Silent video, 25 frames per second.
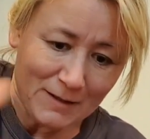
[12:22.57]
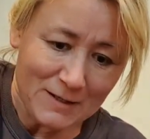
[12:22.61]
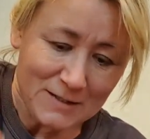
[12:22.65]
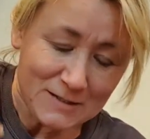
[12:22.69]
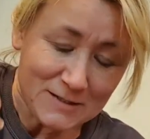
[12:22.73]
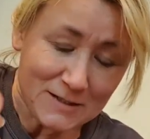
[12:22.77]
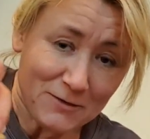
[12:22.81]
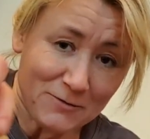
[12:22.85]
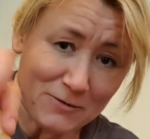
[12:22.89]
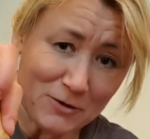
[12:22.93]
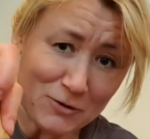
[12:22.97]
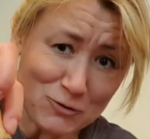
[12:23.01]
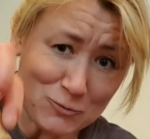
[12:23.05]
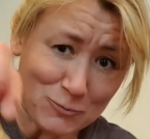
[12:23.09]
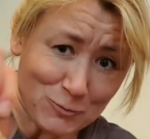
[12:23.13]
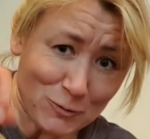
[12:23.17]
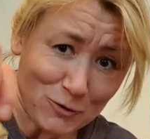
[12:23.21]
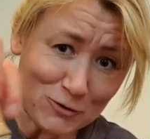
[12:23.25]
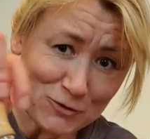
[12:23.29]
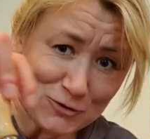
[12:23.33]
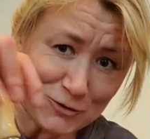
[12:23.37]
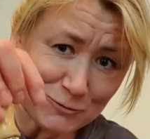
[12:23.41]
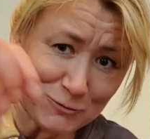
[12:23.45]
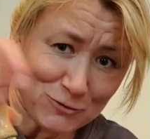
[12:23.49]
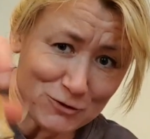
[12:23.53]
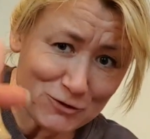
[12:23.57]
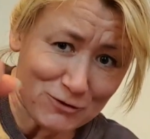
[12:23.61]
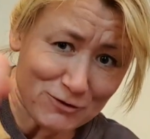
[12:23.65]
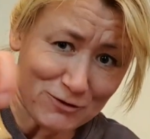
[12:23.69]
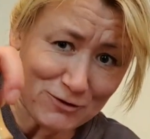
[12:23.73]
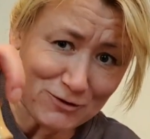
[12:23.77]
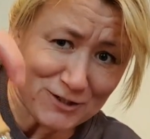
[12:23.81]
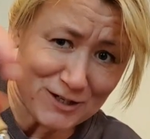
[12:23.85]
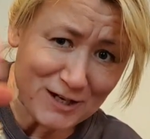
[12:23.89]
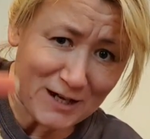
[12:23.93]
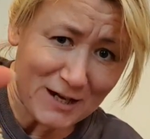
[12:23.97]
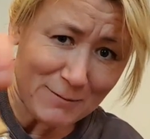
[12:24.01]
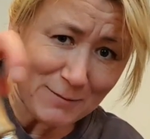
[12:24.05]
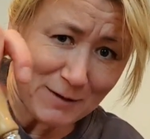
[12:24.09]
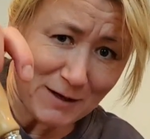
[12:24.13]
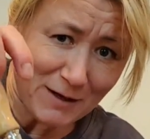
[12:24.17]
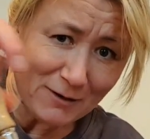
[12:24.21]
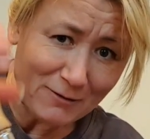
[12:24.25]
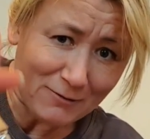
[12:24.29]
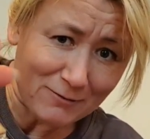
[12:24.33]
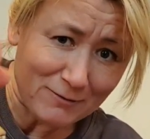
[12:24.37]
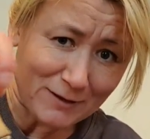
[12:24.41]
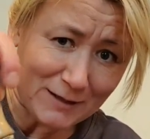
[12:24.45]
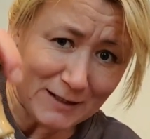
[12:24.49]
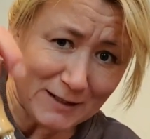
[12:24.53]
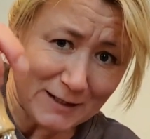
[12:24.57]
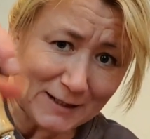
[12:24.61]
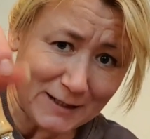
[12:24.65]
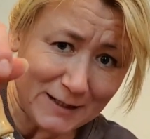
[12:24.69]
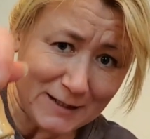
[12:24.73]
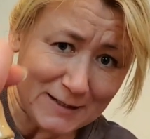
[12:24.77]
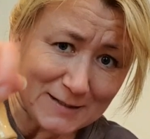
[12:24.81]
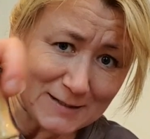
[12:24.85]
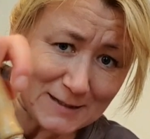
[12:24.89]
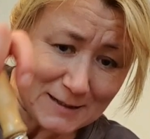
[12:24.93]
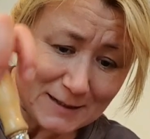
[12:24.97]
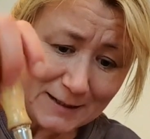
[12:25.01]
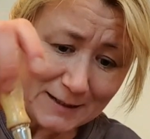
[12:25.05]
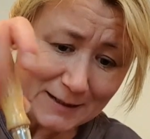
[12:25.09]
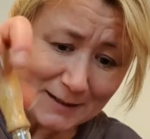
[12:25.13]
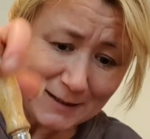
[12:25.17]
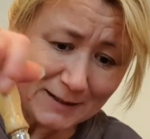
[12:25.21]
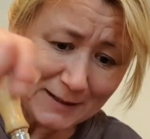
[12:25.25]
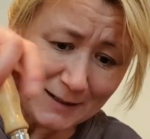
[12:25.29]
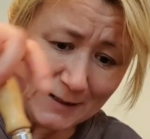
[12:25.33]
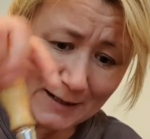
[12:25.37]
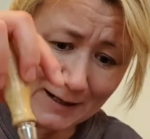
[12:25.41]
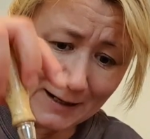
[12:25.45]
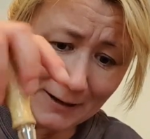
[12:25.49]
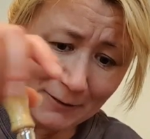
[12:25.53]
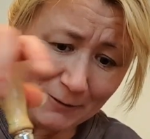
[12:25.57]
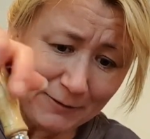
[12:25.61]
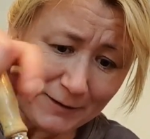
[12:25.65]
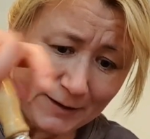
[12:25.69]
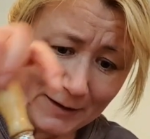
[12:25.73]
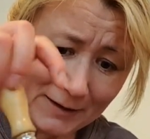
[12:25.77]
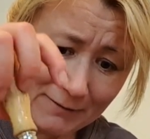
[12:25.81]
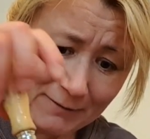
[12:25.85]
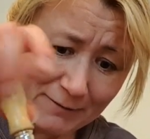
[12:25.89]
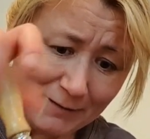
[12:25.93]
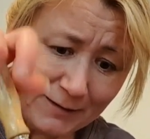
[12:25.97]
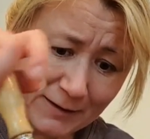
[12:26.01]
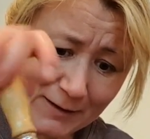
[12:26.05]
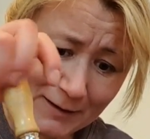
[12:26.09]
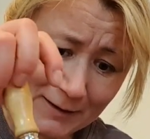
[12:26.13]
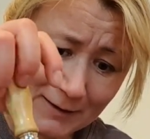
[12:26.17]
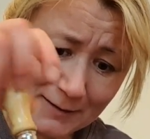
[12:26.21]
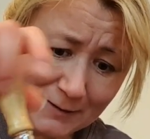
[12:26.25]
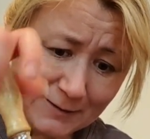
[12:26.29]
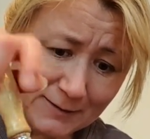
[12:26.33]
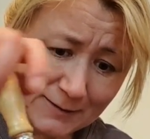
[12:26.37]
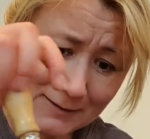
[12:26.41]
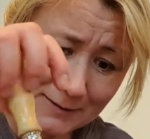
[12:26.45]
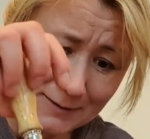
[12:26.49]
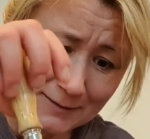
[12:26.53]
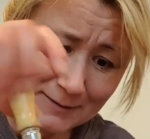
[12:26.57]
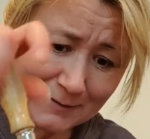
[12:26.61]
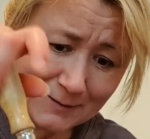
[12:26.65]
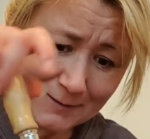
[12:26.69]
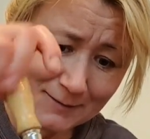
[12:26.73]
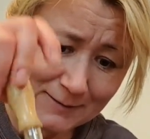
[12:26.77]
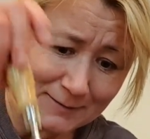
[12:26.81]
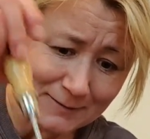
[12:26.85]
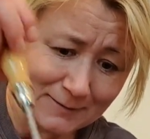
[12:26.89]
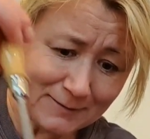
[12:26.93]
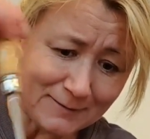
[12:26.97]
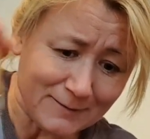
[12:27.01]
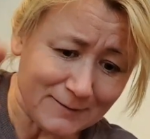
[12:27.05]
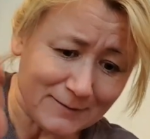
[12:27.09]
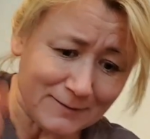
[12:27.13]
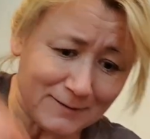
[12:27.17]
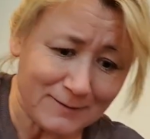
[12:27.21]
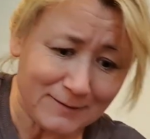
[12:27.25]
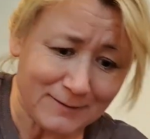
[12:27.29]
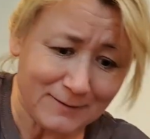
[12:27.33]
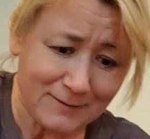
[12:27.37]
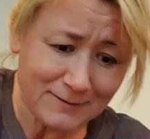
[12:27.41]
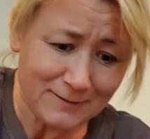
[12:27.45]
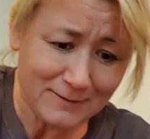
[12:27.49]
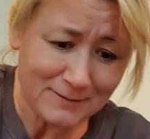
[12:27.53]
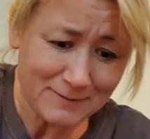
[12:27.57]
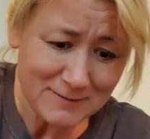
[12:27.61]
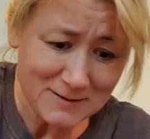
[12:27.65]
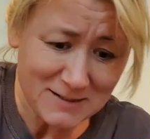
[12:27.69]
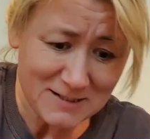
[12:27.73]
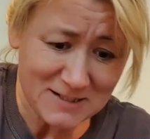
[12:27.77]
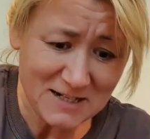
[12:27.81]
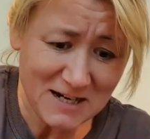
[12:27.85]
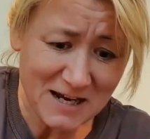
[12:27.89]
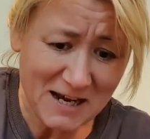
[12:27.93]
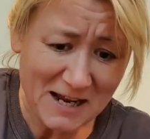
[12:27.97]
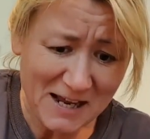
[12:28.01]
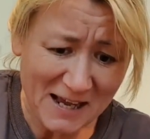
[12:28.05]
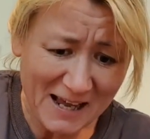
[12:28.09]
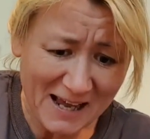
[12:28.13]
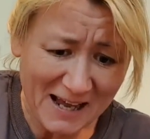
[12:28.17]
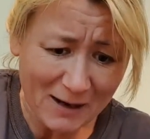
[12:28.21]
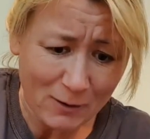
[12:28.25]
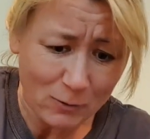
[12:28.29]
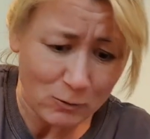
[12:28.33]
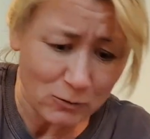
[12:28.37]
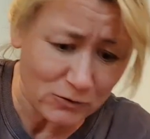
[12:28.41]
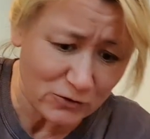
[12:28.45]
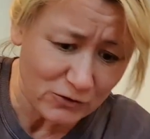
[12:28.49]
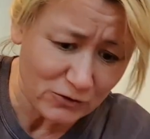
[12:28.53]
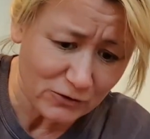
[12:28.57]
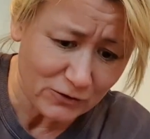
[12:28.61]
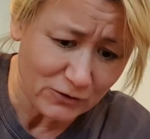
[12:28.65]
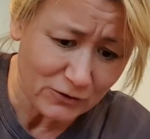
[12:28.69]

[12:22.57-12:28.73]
So those bottom screws came out really easily and now they're staying out.